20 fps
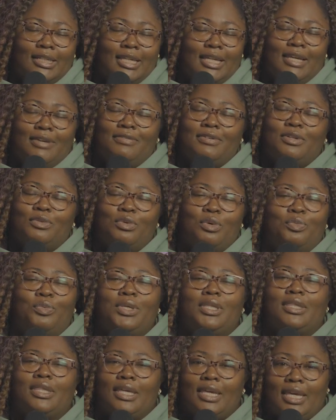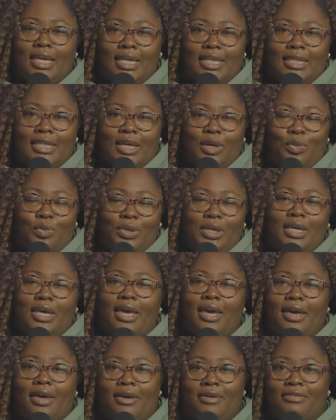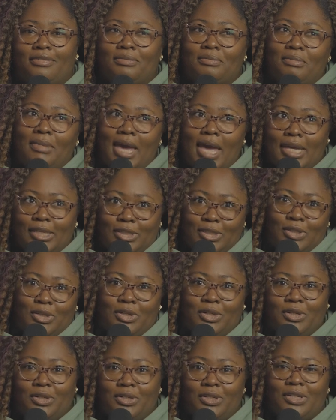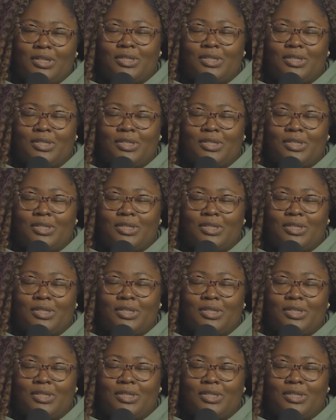even when we think that we have mastered